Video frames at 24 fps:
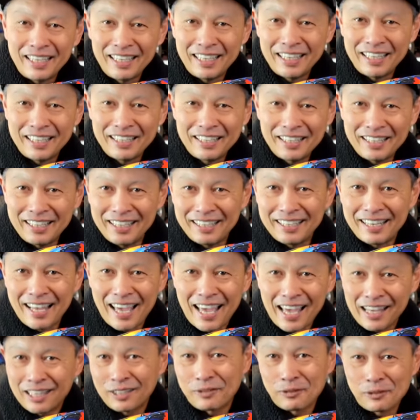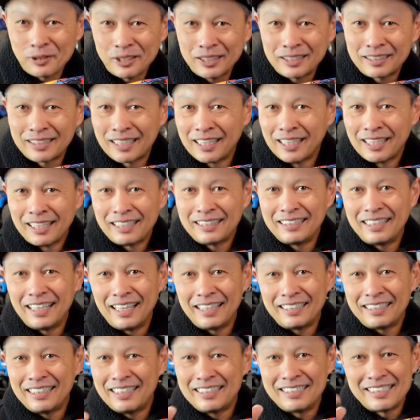and inadequate
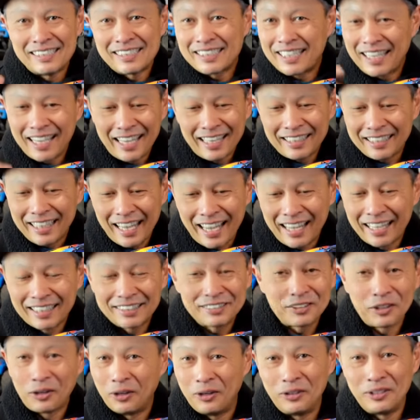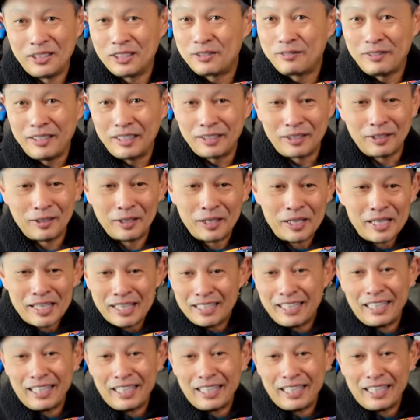that it just can't turn this vehicle.